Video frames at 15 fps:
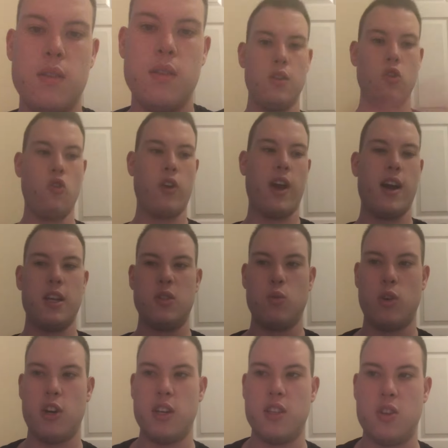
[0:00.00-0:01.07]
Yo guys,
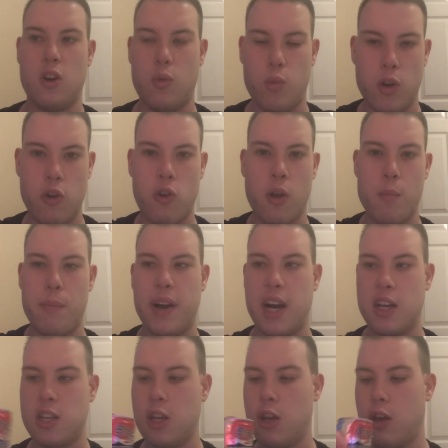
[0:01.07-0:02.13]
what is up? Welcome
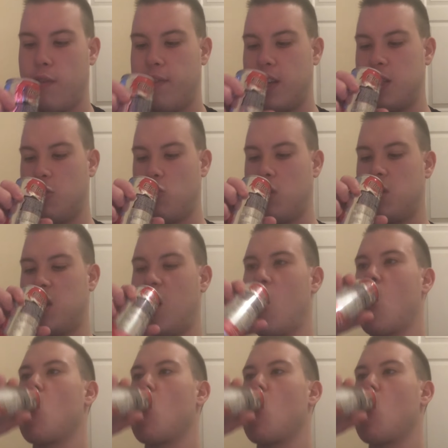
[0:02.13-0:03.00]
back to another video today.